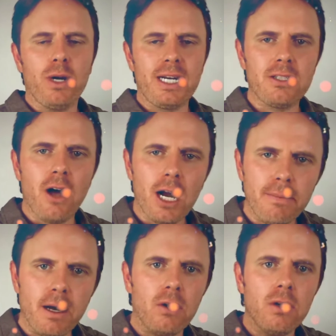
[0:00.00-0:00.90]
We're going to talk
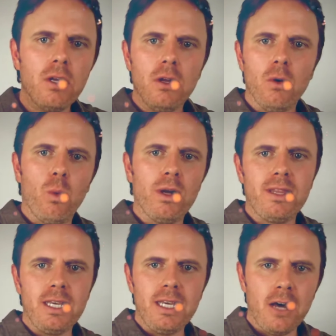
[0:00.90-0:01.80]
about
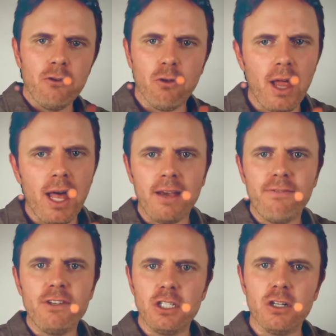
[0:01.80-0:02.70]
what the underlying
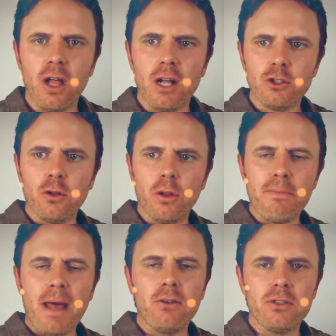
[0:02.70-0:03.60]
physiological
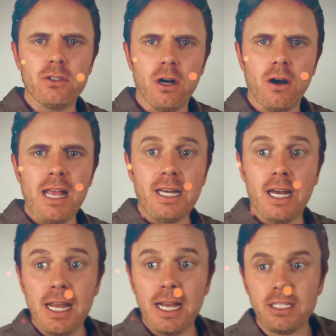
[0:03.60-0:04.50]
imbalances are and
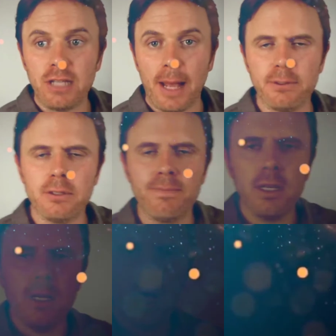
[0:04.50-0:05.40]
kind of next steps.
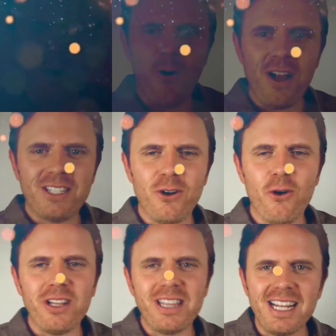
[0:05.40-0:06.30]
All right,
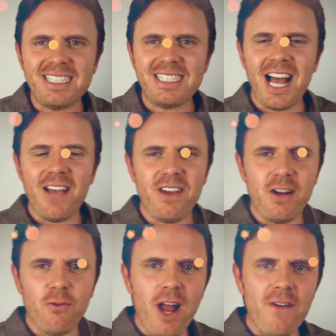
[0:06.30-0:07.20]
so let's dive
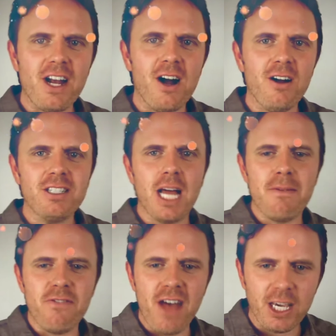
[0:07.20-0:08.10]
in. If we're having a hard
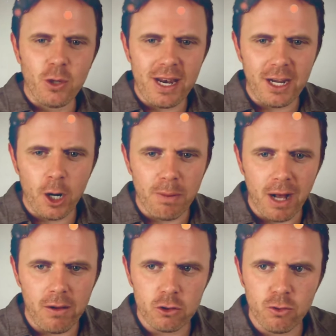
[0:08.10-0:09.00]
time evacuating our
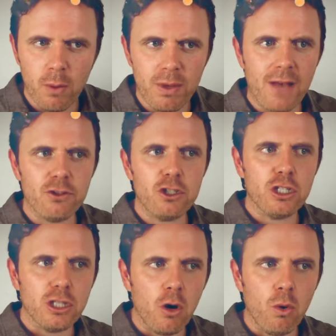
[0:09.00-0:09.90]
bowels, right, we have
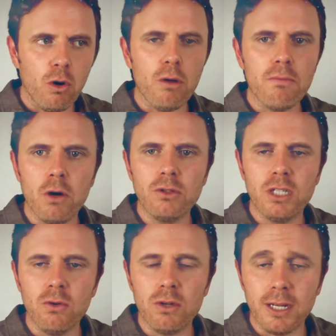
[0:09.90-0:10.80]
slower
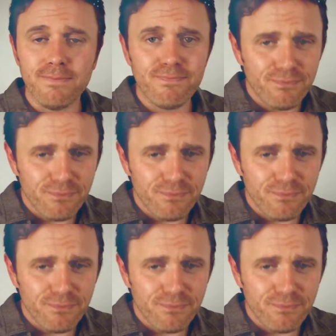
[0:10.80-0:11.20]
motility.